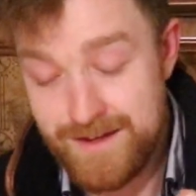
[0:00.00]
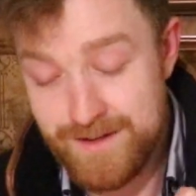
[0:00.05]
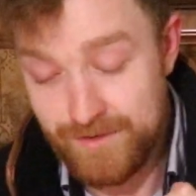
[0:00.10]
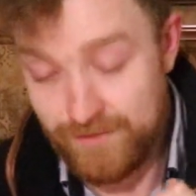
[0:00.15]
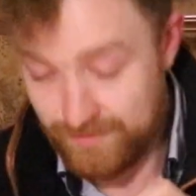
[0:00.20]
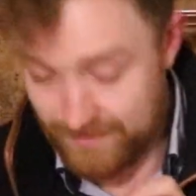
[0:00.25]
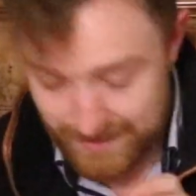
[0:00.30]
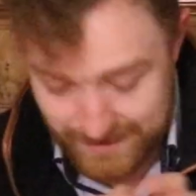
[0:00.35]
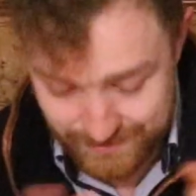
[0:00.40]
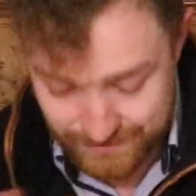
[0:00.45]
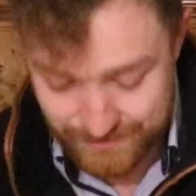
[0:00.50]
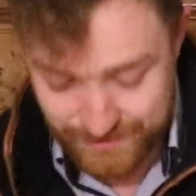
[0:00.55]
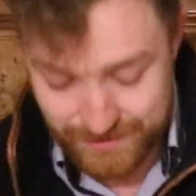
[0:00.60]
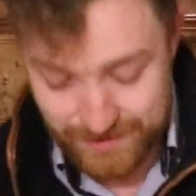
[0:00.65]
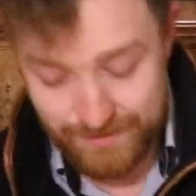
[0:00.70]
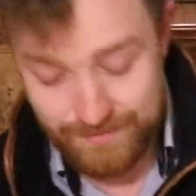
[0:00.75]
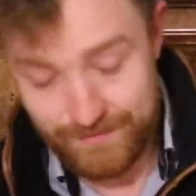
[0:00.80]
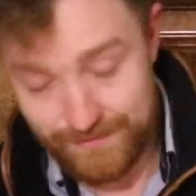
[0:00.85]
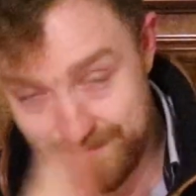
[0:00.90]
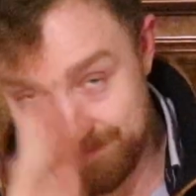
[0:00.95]
So long story
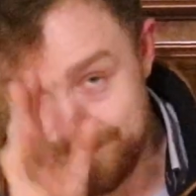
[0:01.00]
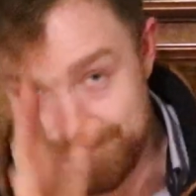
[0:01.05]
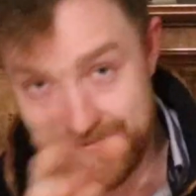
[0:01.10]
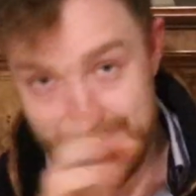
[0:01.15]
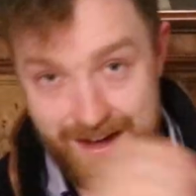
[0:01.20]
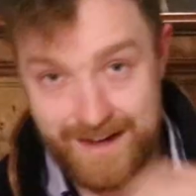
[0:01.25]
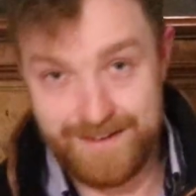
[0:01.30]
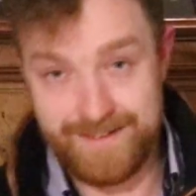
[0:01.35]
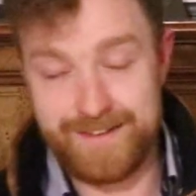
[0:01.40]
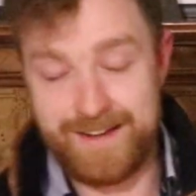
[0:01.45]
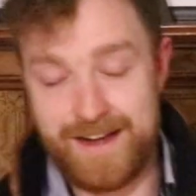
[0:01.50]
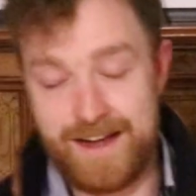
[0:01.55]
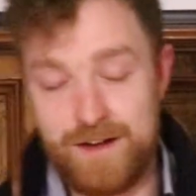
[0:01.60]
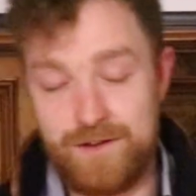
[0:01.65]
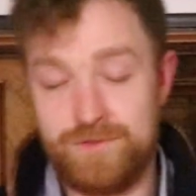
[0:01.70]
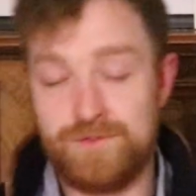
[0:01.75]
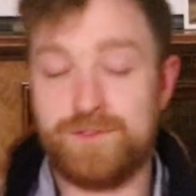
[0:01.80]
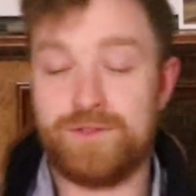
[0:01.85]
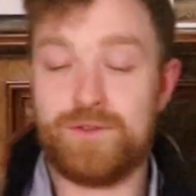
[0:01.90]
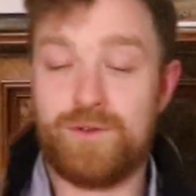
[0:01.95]
short, heading
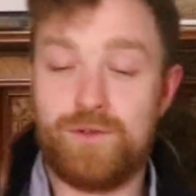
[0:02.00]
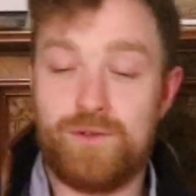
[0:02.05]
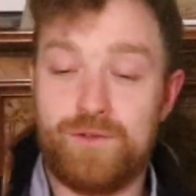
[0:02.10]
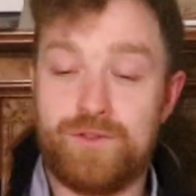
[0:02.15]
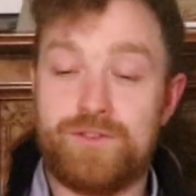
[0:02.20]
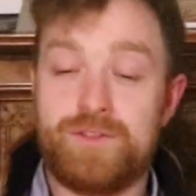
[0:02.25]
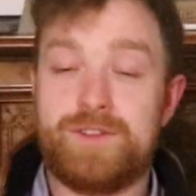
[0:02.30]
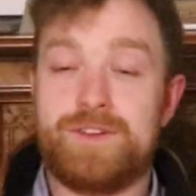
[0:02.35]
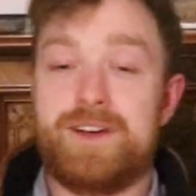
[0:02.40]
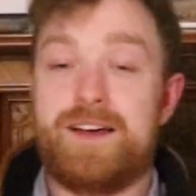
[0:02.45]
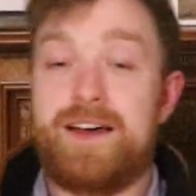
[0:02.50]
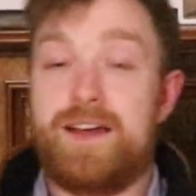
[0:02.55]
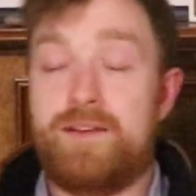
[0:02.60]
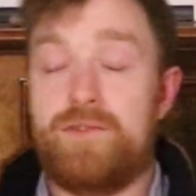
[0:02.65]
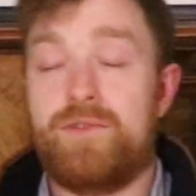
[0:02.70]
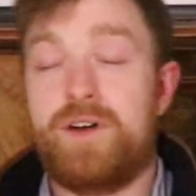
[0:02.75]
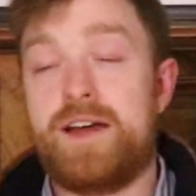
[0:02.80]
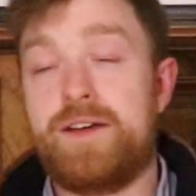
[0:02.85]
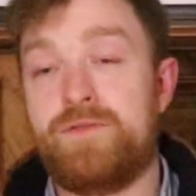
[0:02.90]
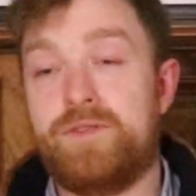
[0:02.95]
down the road, I
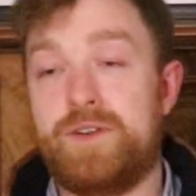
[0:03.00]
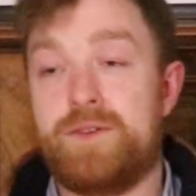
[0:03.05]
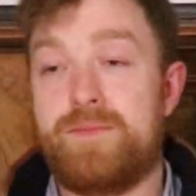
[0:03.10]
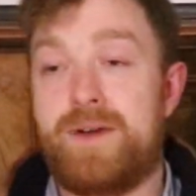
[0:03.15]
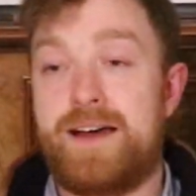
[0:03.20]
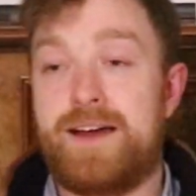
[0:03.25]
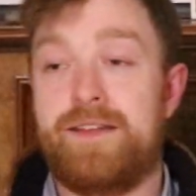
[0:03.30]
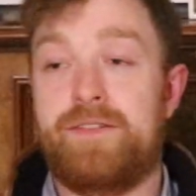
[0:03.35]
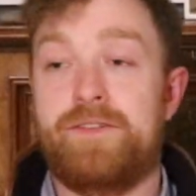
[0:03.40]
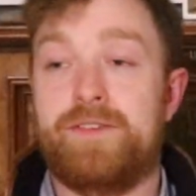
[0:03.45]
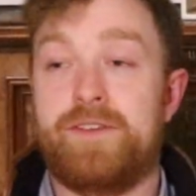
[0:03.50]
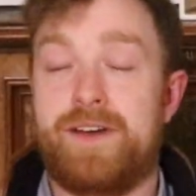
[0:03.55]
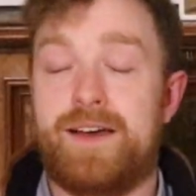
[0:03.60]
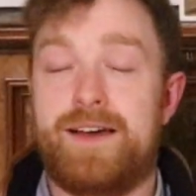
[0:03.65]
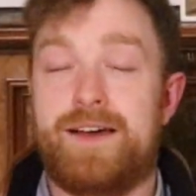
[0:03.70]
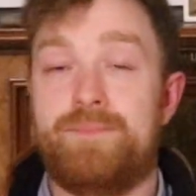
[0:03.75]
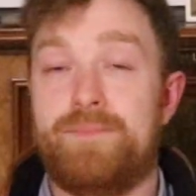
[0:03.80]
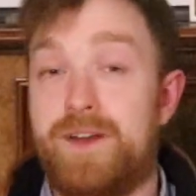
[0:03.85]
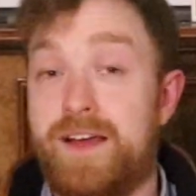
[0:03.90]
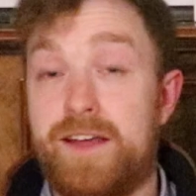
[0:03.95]
arrived at the man's
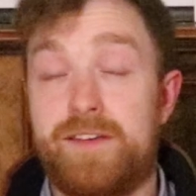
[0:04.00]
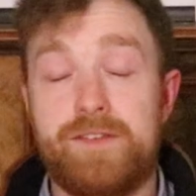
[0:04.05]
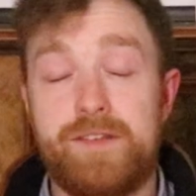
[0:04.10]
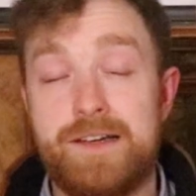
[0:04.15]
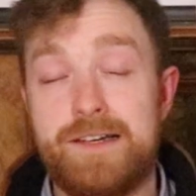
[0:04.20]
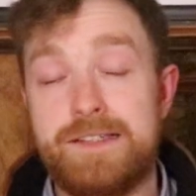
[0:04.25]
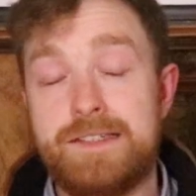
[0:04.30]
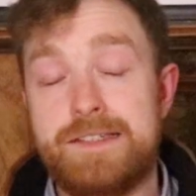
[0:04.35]
place.